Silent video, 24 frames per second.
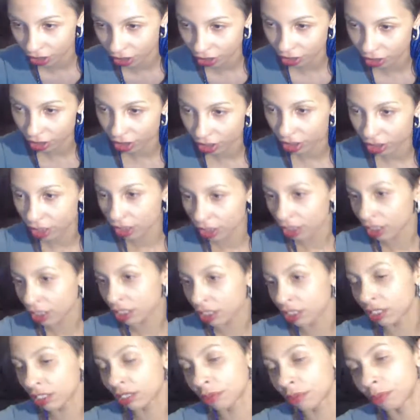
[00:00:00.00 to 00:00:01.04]
Hold on, he's going
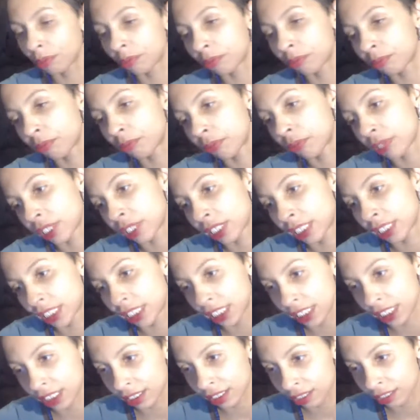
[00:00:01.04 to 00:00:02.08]
to get audio. I can see
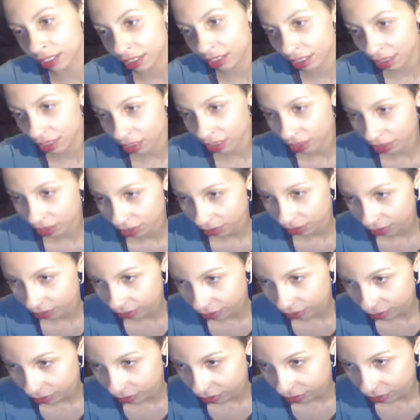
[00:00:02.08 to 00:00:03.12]
that. Hold on. You
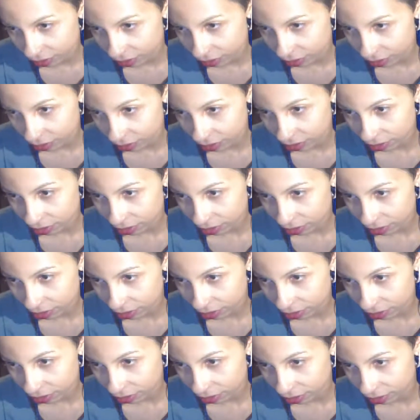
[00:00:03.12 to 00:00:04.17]
just
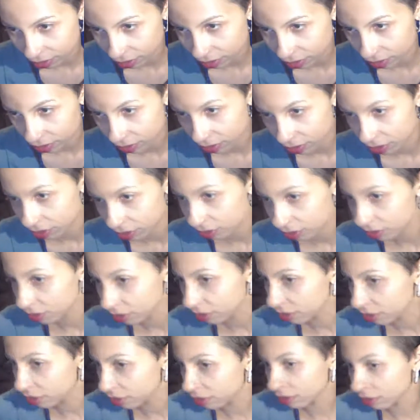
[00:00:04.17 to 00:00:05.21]
take it
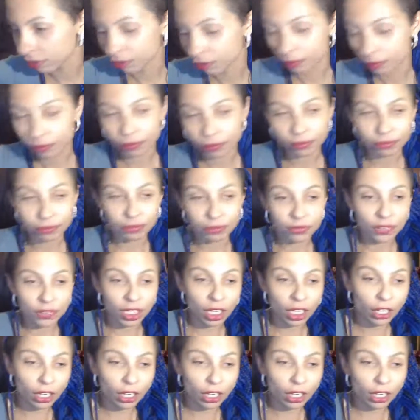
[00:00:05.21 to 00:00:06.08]
out.